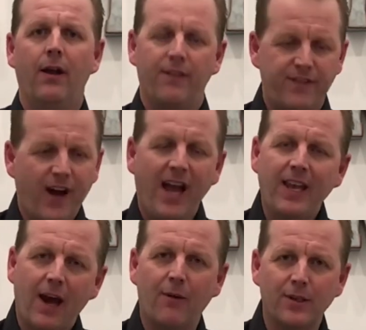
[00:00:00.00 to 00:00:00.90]

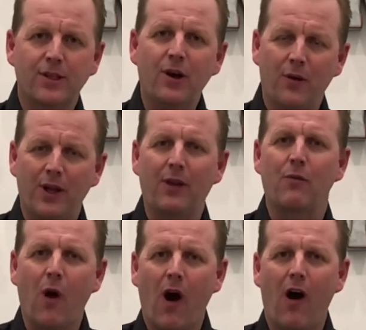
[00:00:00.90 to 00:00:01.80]
Find out what's
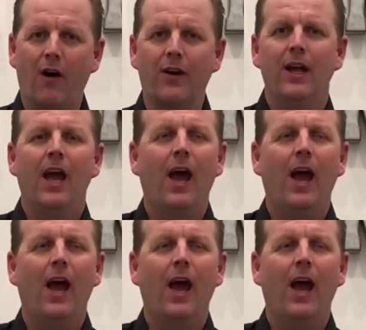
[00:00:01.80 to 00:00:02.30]
going wrong